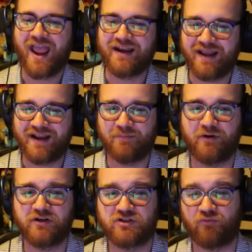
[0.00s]
and getting a
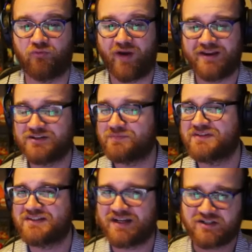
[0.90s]
bunch of random
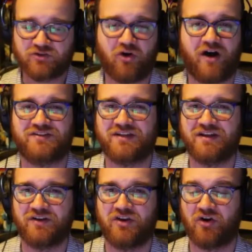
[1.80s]
6 costs
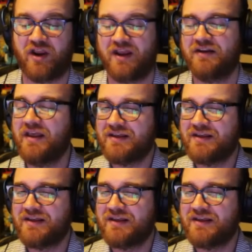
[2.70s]
into your hand